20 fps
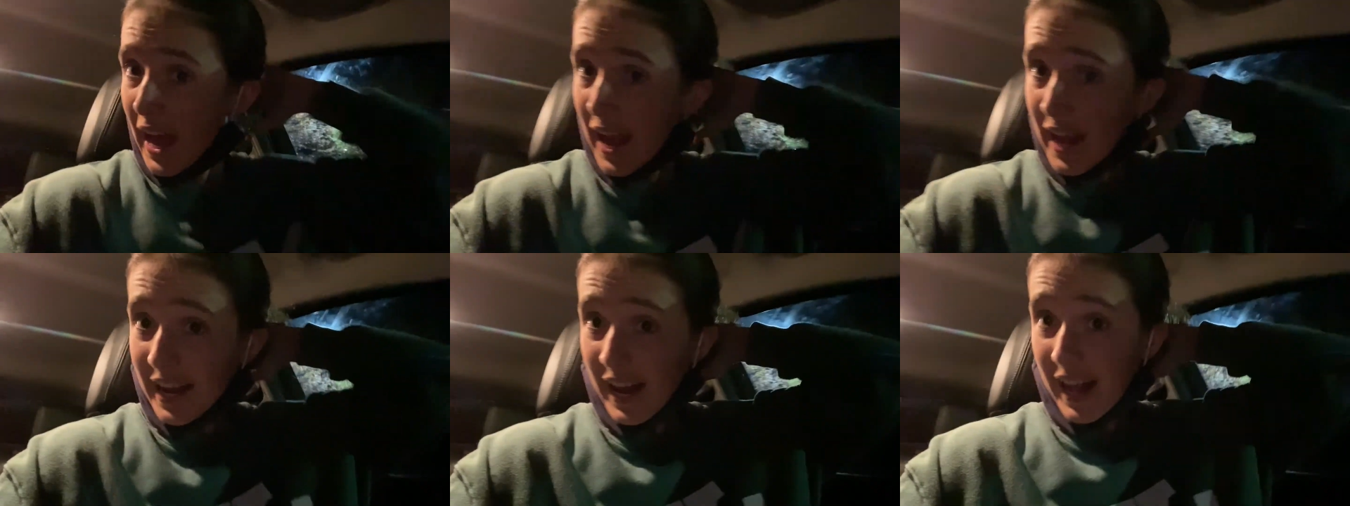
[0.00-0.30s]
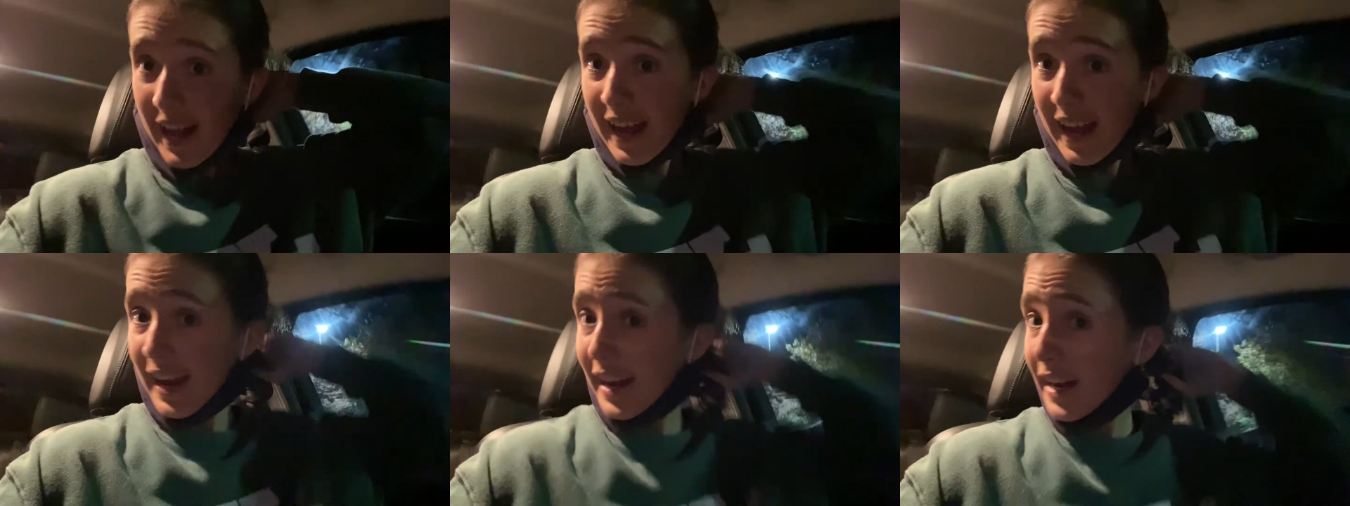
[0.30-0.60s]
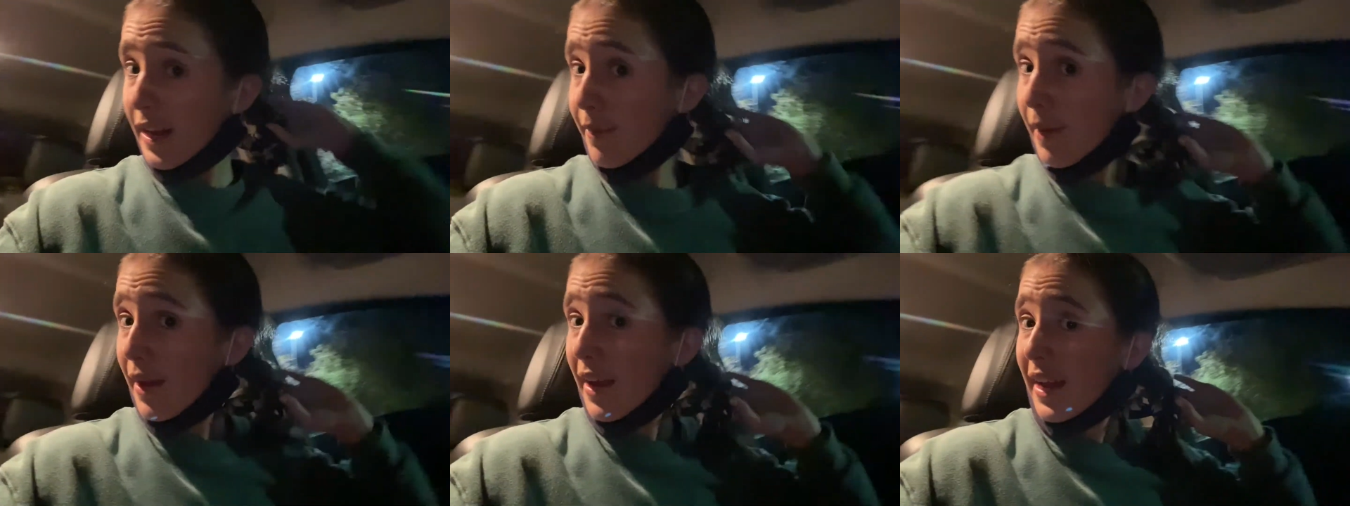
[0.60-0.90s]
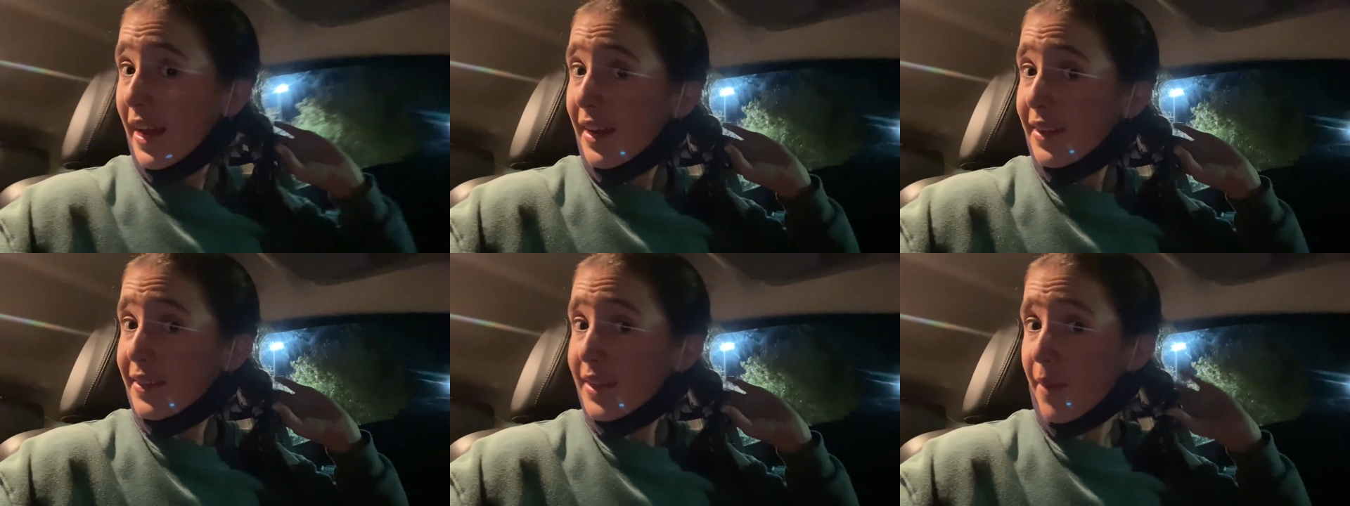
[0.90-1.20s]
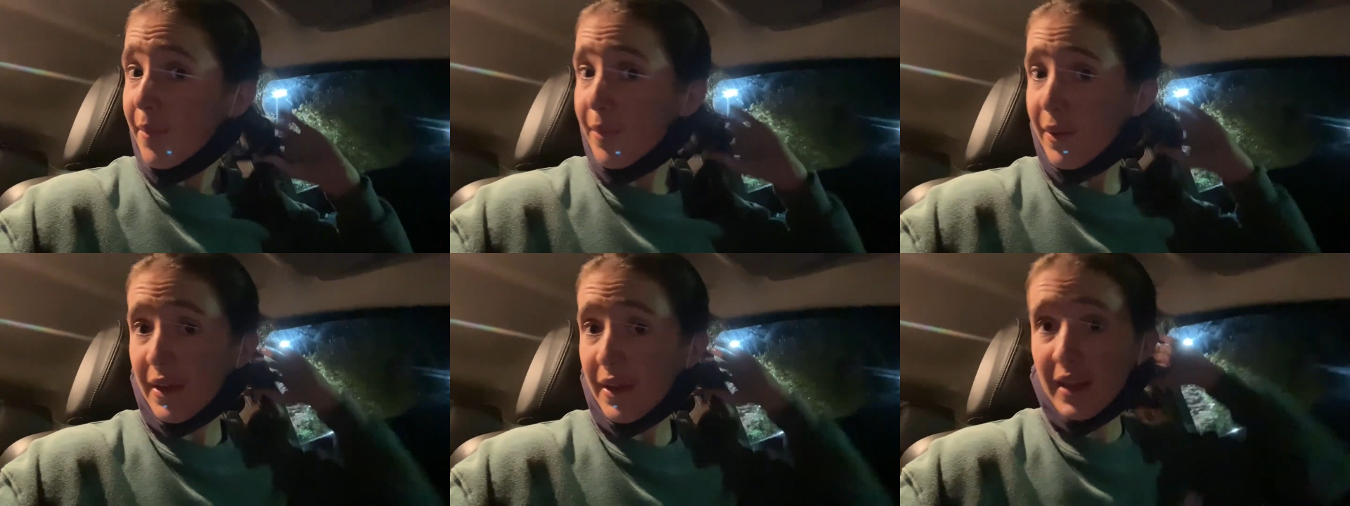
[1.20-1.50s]
And I hated my hair, so
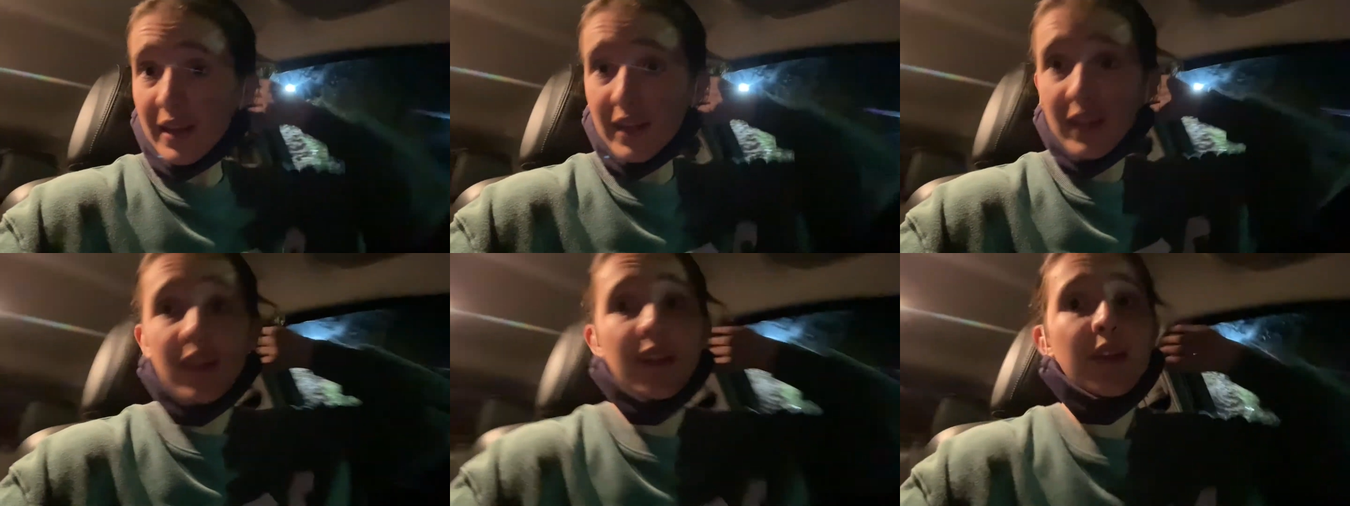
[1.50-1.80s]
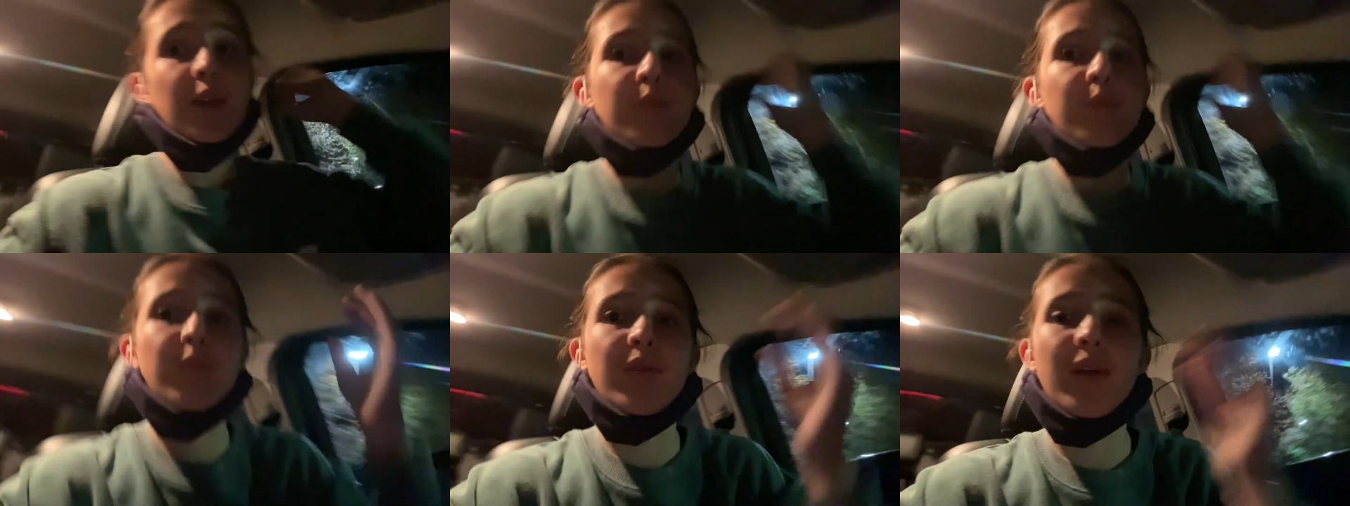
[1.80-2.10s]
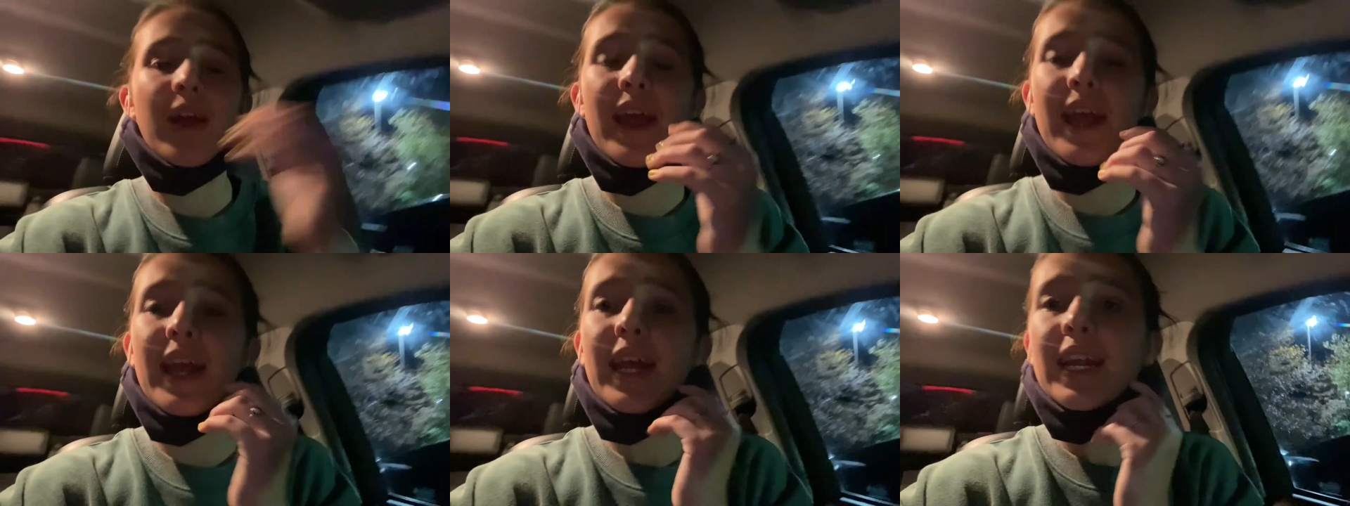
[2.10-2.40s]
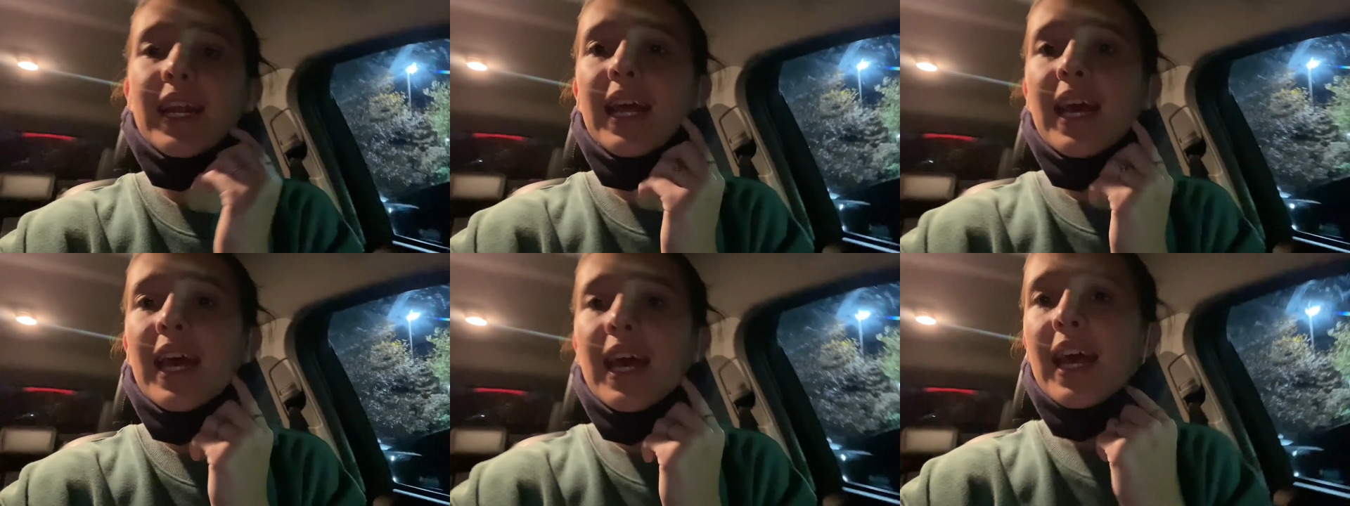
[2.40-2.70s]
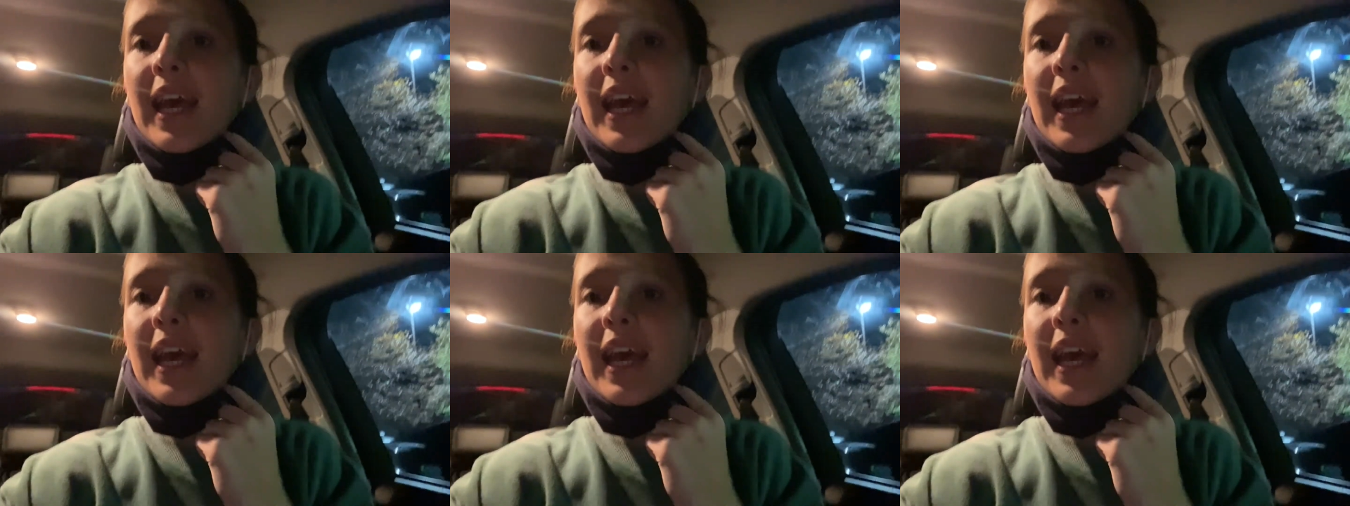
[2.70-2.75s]
I put in a little braid.